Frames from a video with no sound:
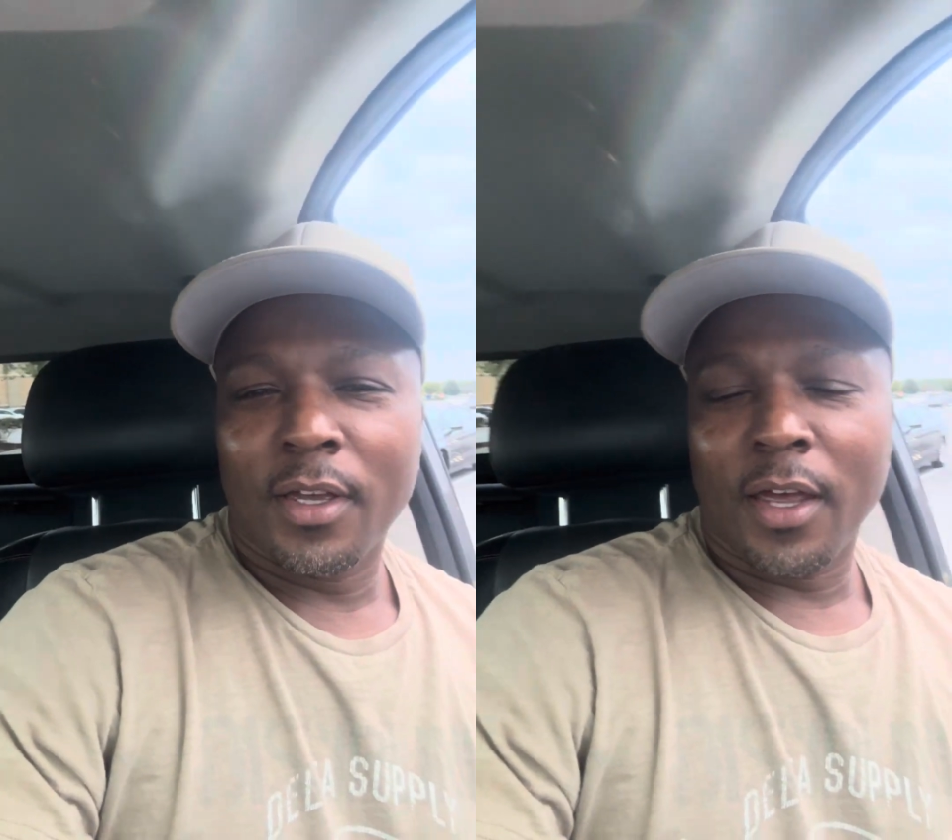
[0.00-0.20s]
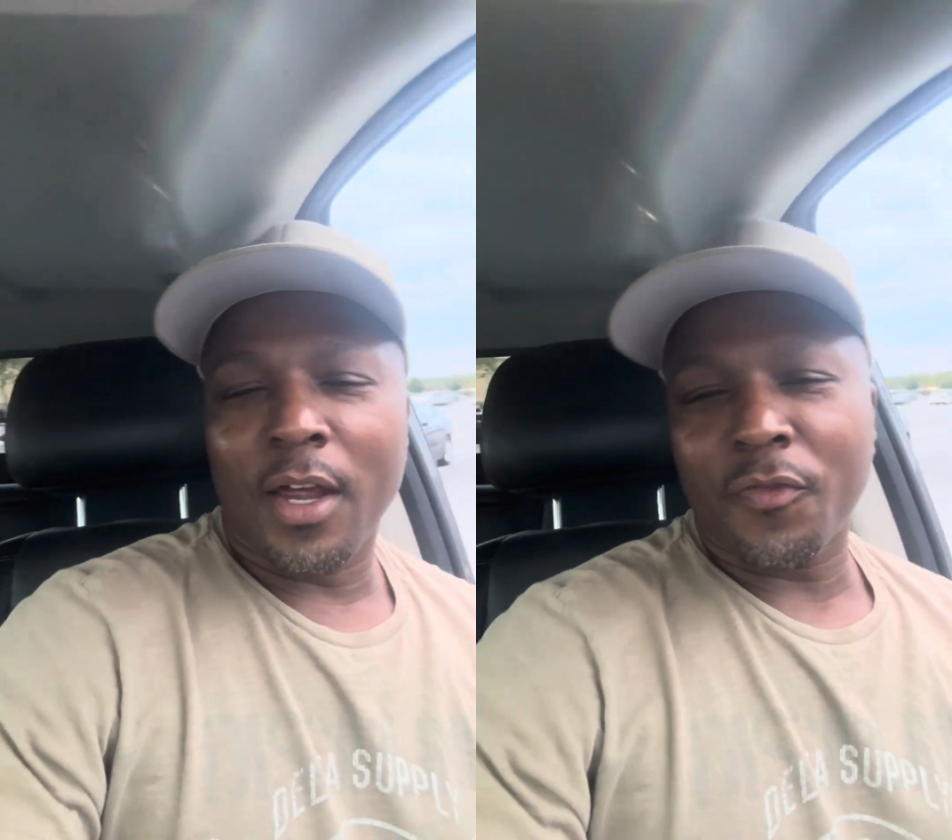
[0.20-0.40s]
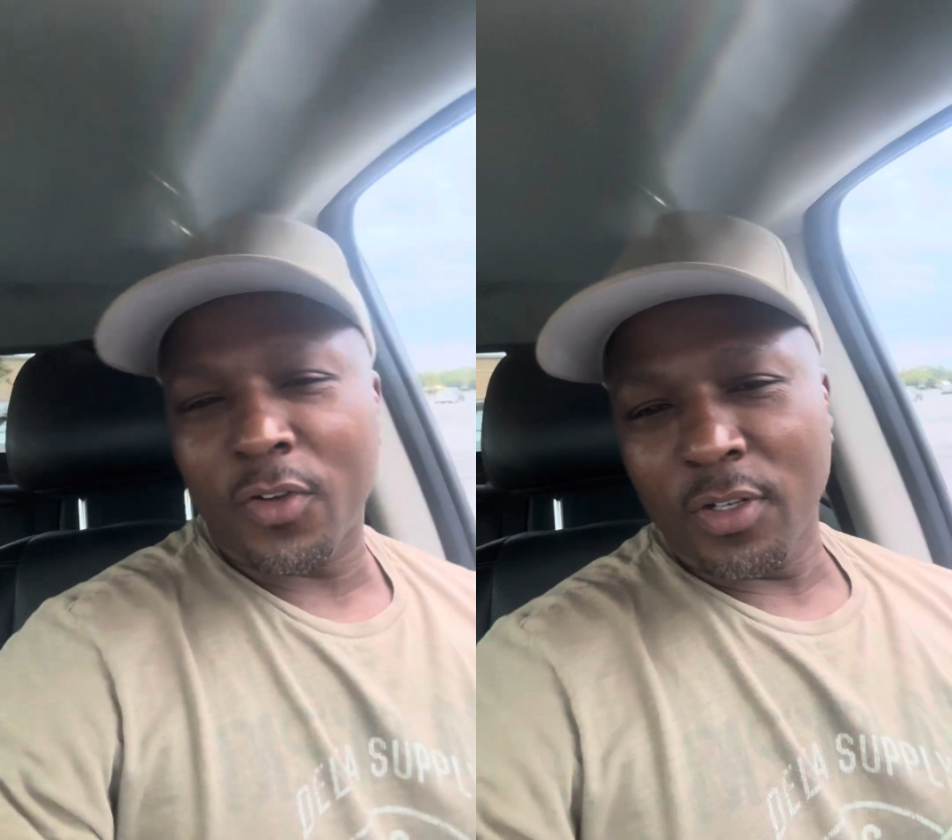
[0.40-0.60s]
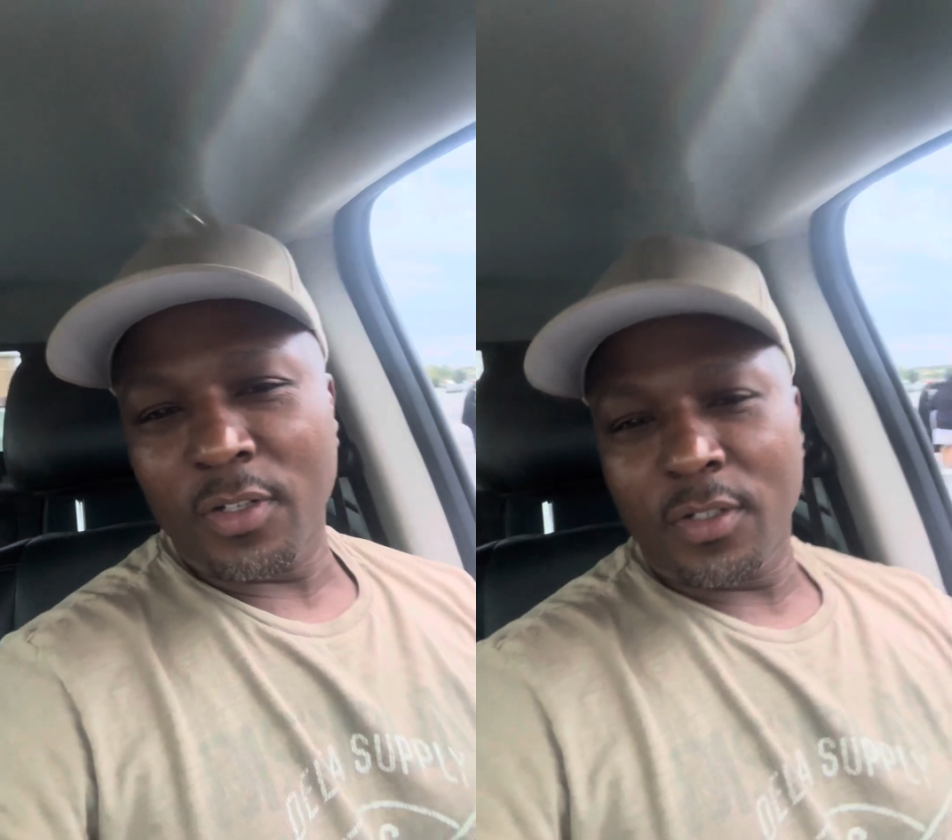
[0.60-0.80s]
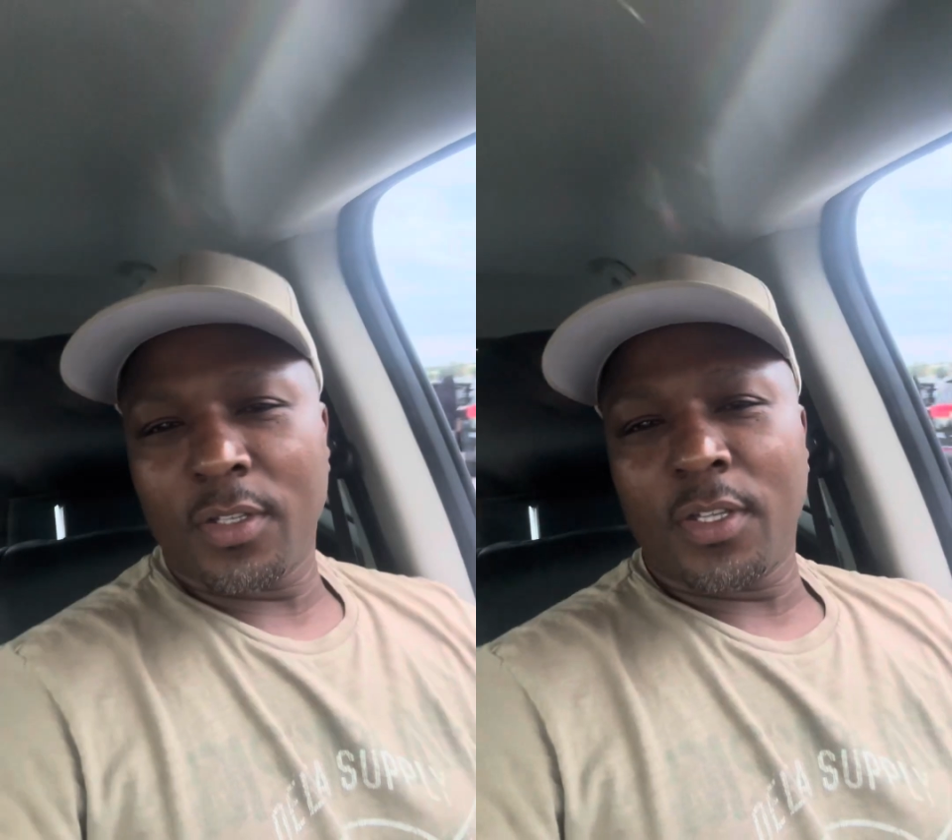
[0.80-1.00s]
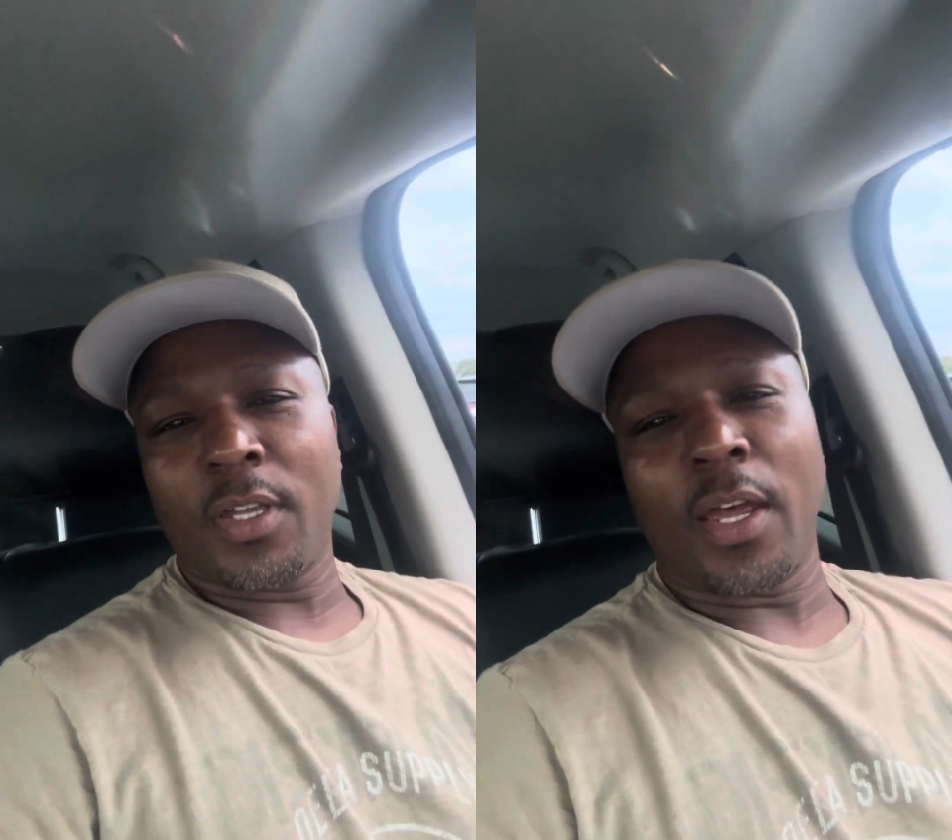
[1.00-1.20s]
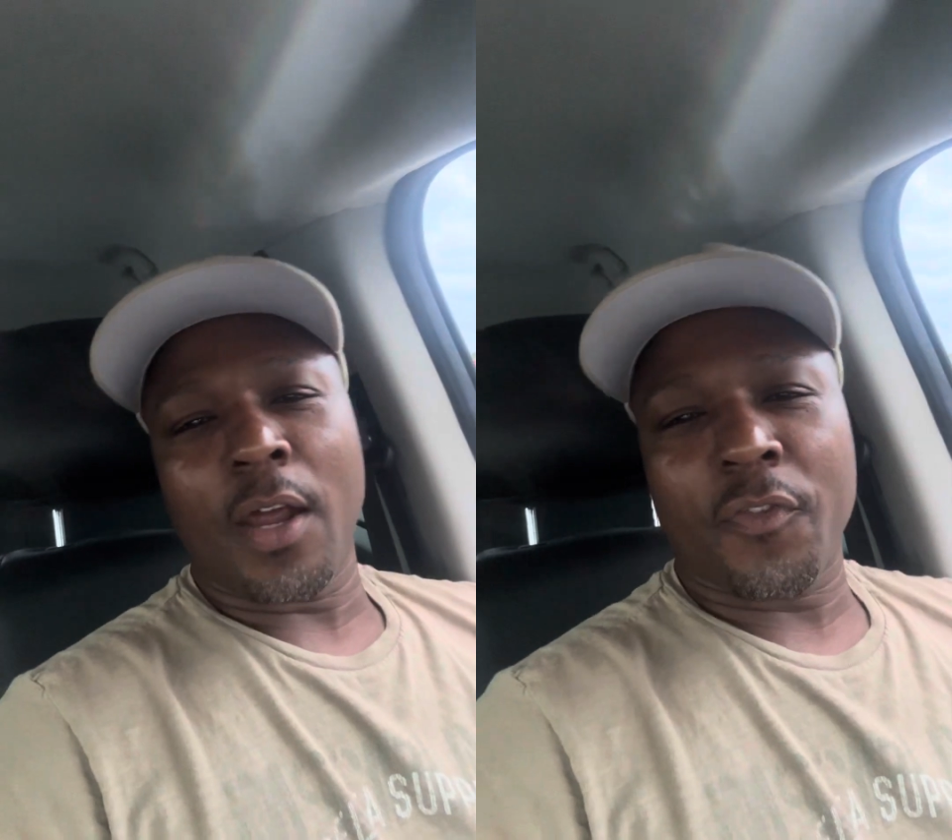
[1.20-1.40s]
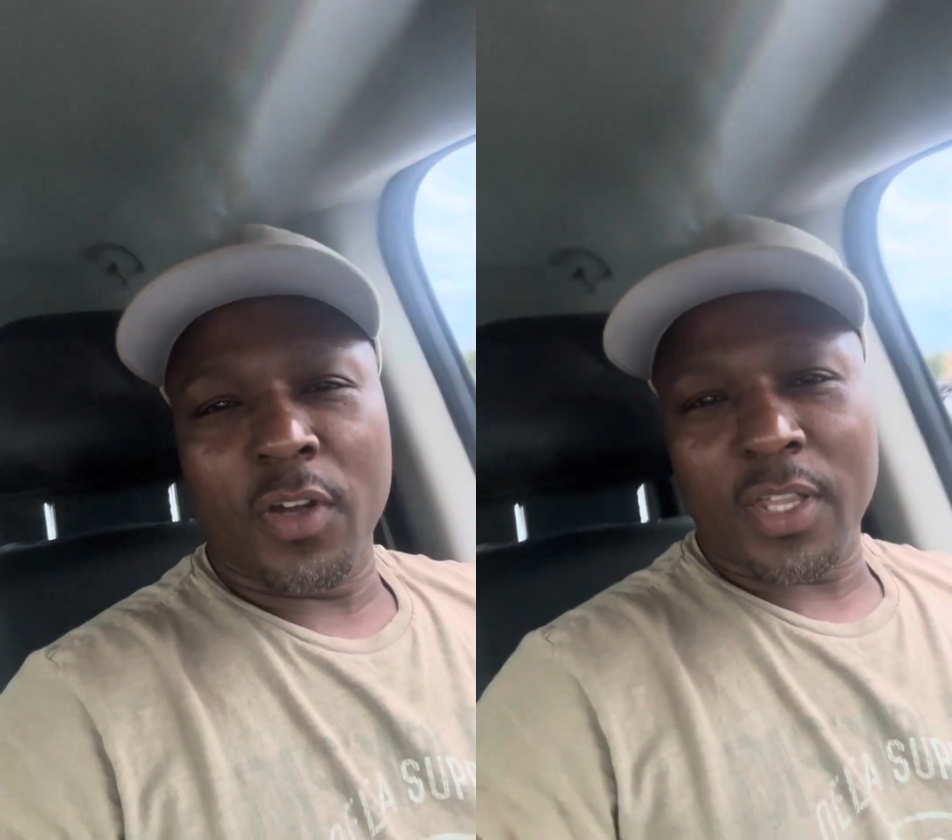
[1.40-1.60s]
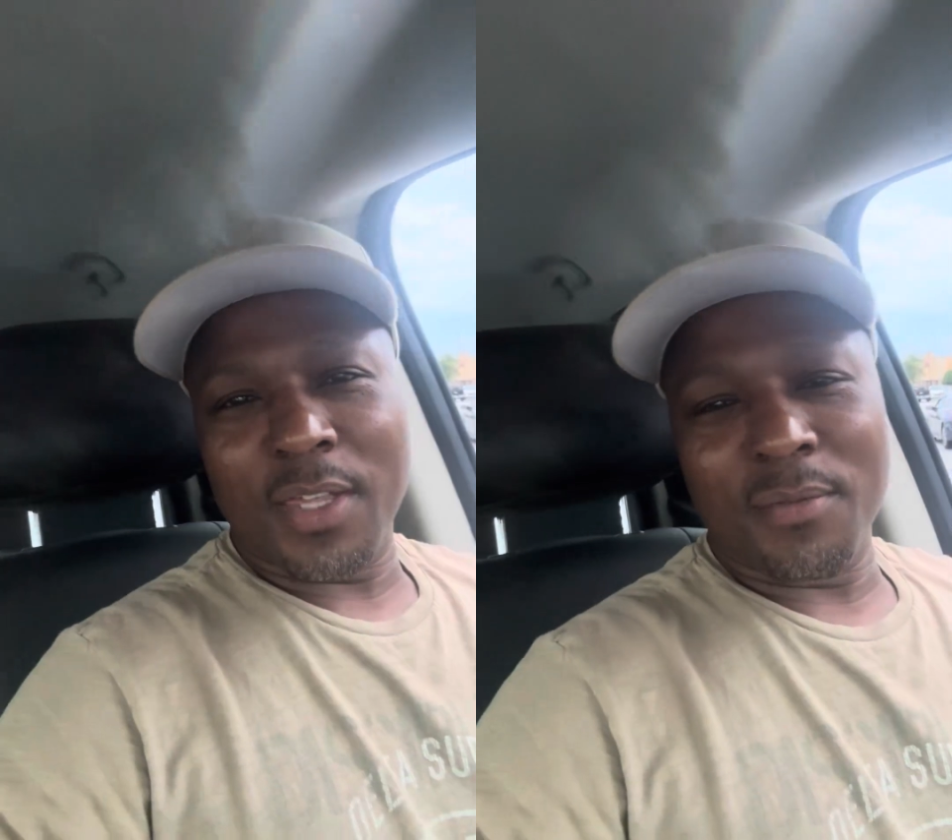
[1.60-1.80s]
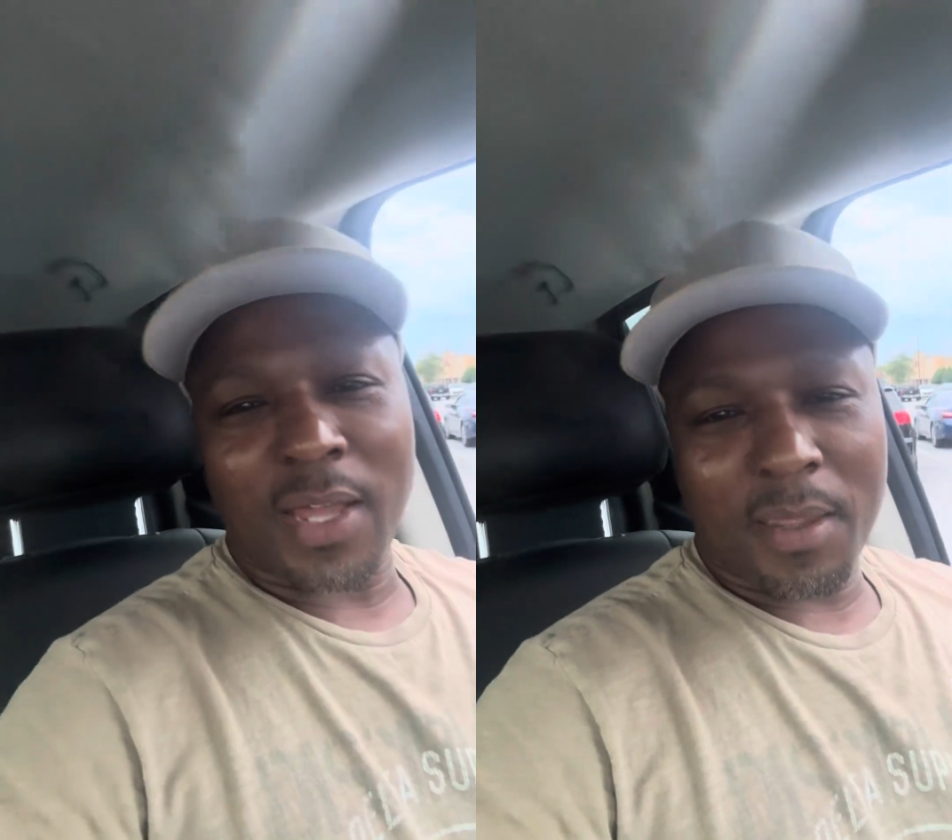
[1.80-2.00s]
Africa
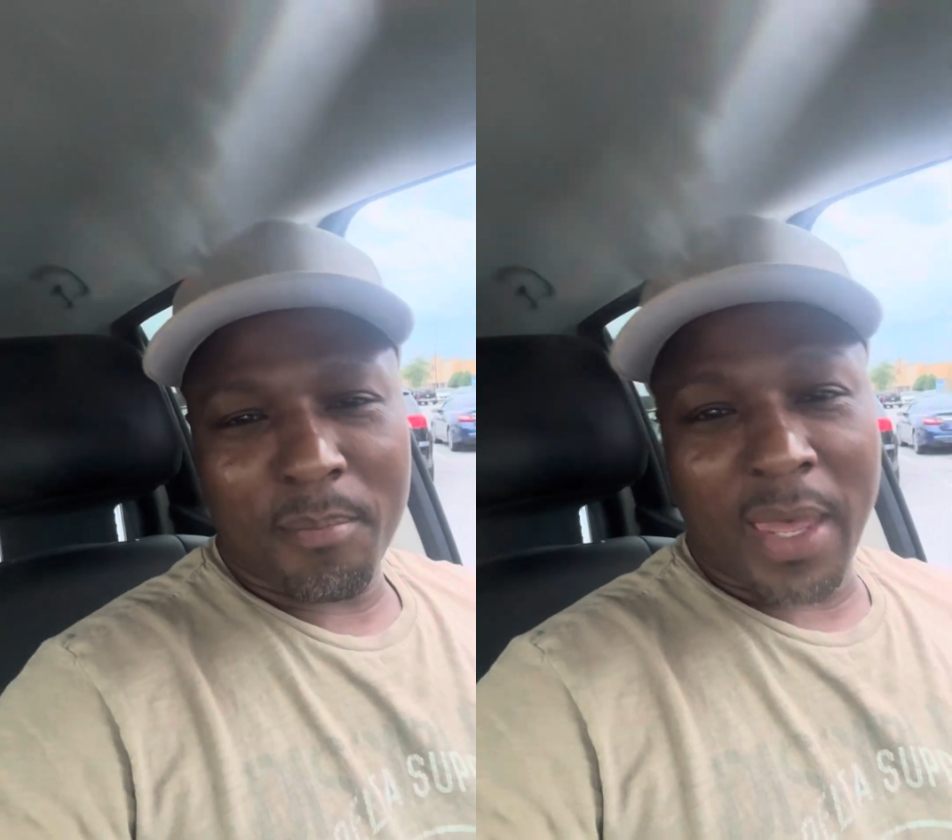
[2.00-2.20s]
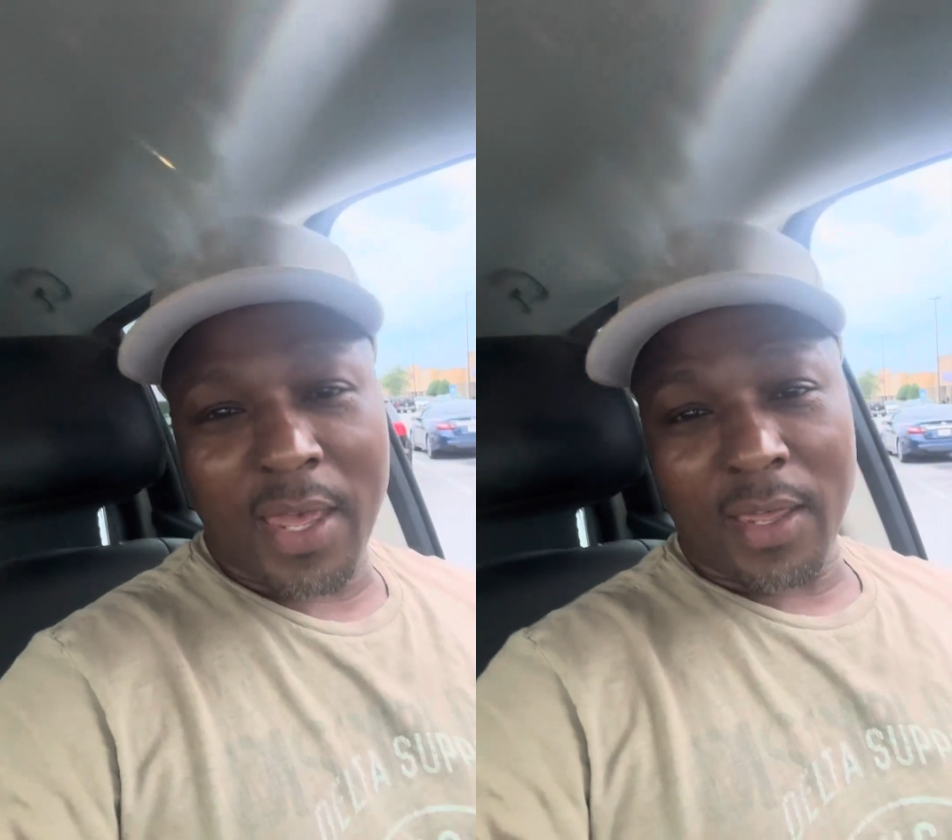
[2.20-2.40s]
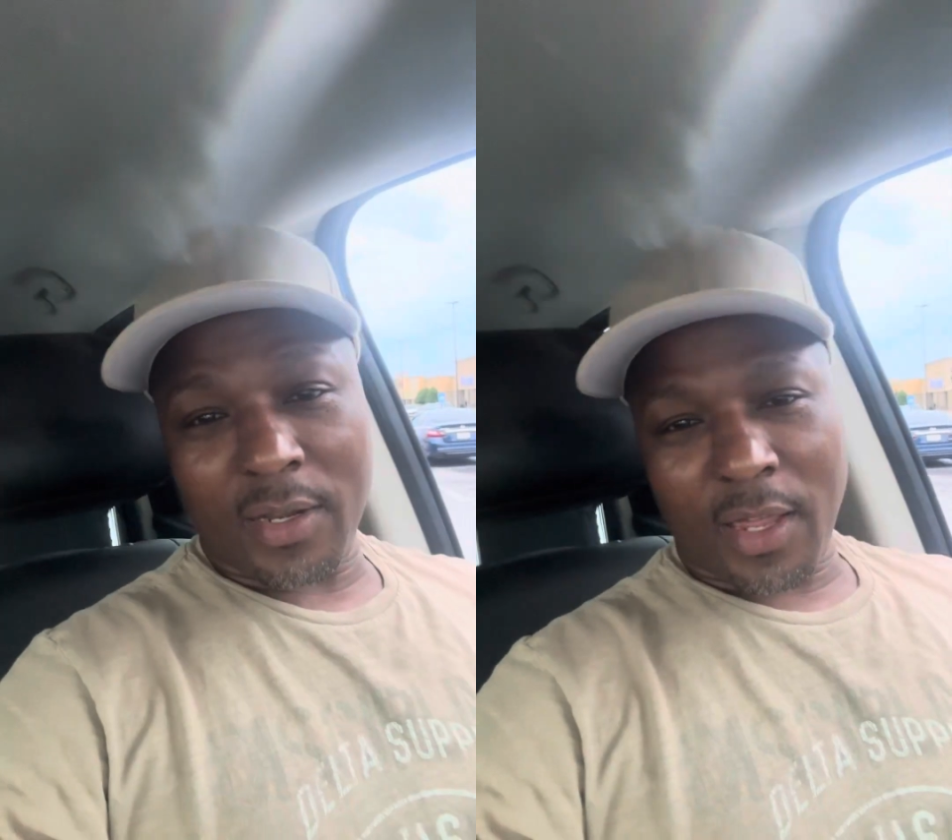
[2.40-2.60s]
get like mad,